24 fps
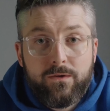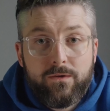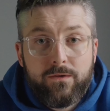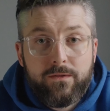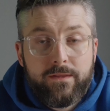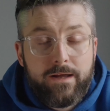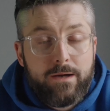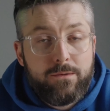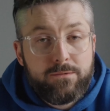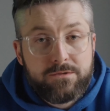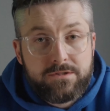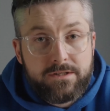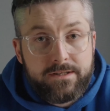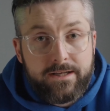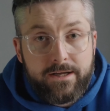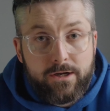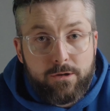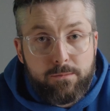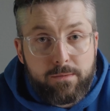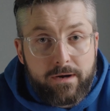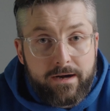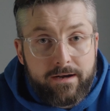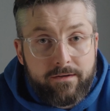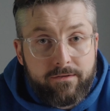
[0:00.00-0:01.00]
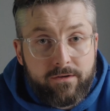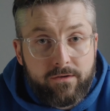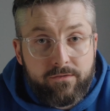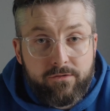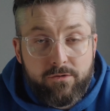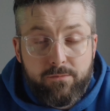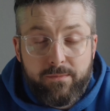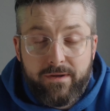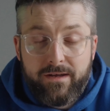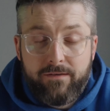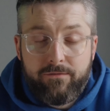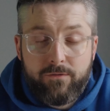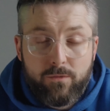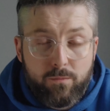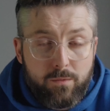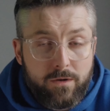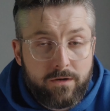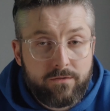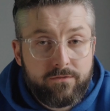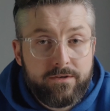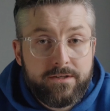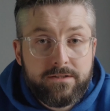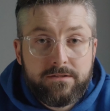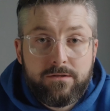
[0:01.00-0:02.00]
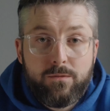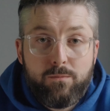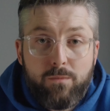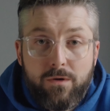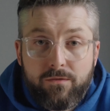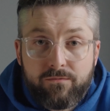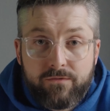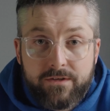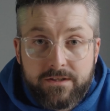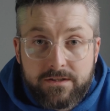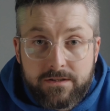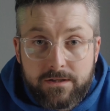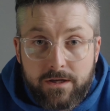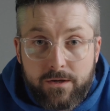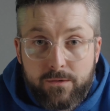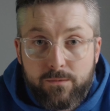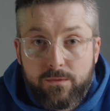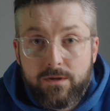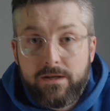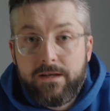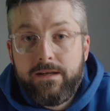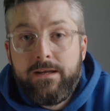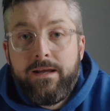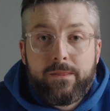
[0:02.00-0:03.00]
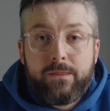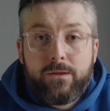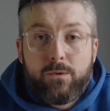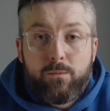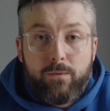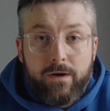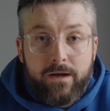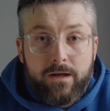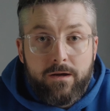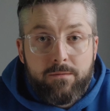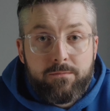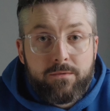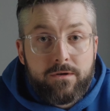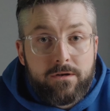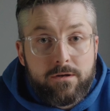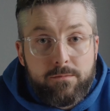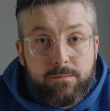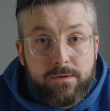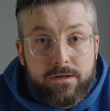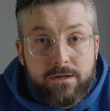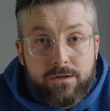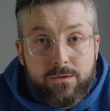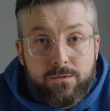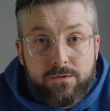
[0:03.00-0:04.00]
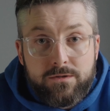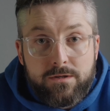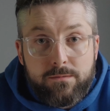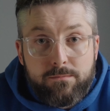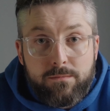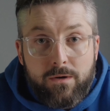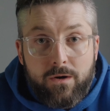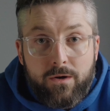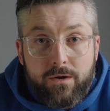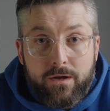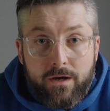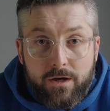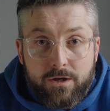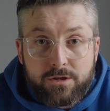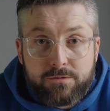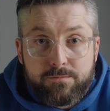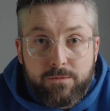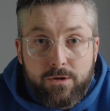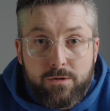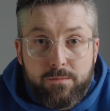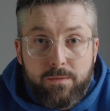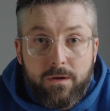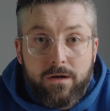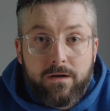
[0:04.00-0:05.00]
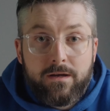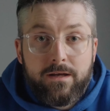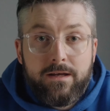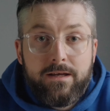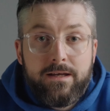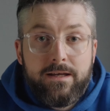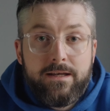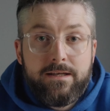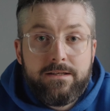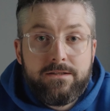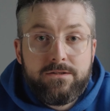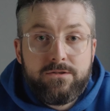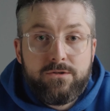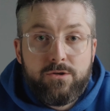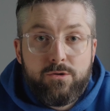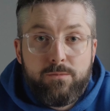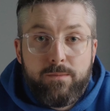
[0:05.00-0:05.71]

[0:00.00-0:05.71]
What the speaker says: that was a deal breaker for me for one reason and one reason only. The way I'm going to be using my Osmo Pocket is to